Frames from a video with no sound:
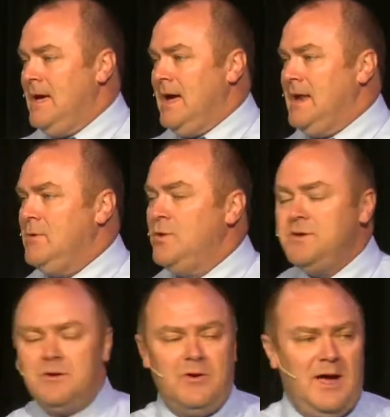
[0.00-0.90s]
And he
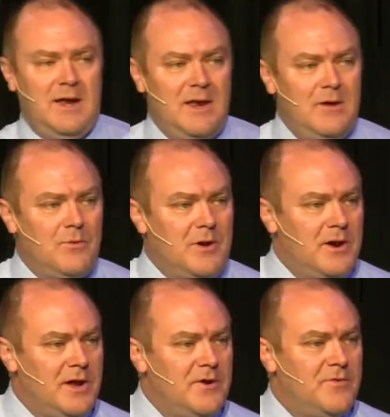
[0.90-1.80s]
wouldn't grant anyone
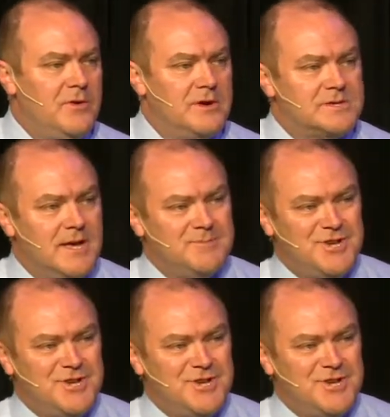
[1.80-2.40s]
an interview except